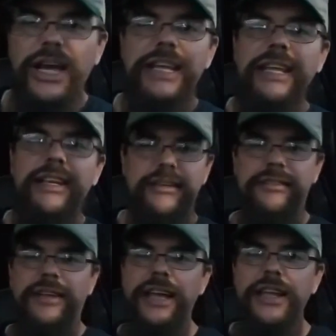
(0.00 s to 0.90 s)
I get it.
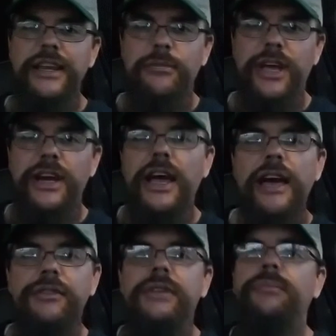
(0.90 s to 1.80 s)
I get it, man. I,
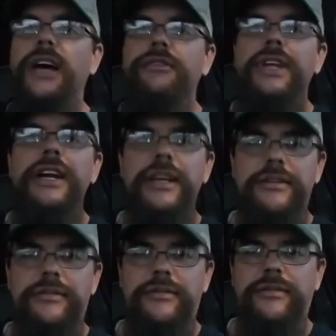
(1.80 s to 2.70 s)
I, I've done it.
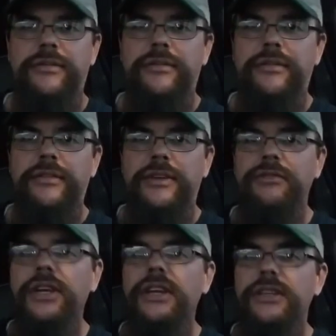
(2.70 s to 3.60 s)

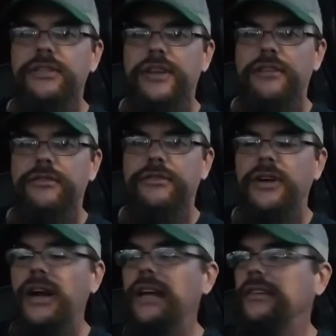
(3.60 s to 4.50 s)
I've done this stuff,
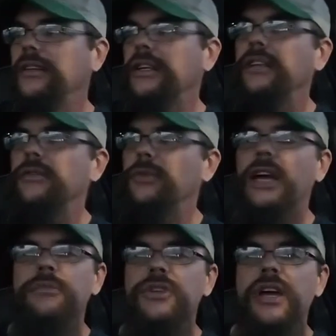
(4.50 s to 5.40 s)
all right?
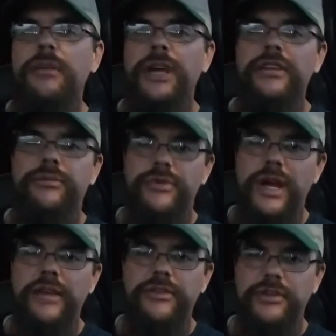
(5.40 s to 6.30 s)
Sometimes you got to make some
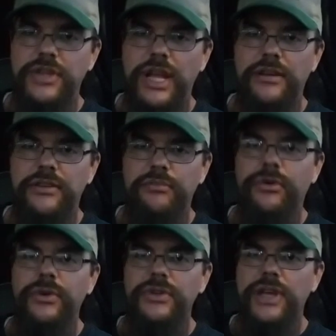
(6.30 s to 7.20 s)
drastic changes,
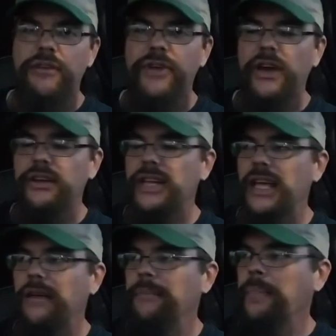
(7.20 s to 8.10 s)
pull yourself out of
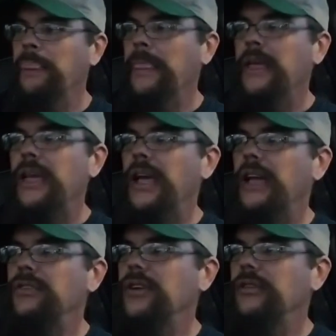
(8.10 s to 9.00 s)
debt,
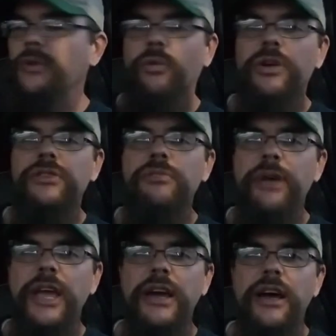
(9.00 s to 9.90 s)
and trust me, once you
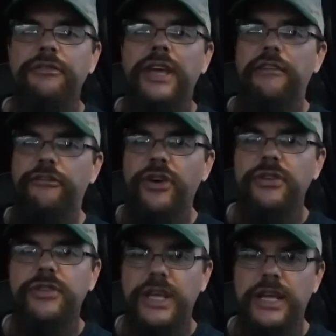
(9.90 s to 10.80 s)
pay off that
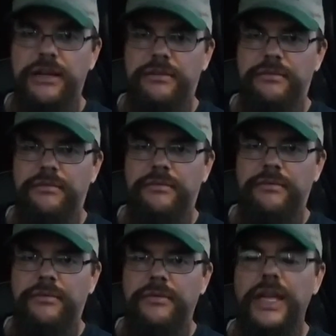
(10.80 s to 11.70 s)
first thing,
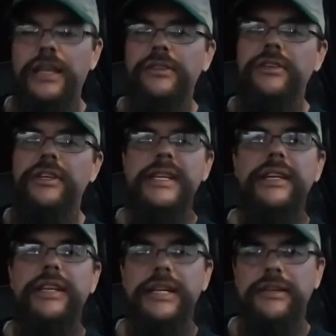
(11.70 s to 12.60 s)
it gets
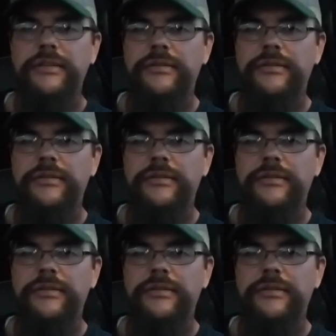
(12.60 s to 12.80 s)
addicting.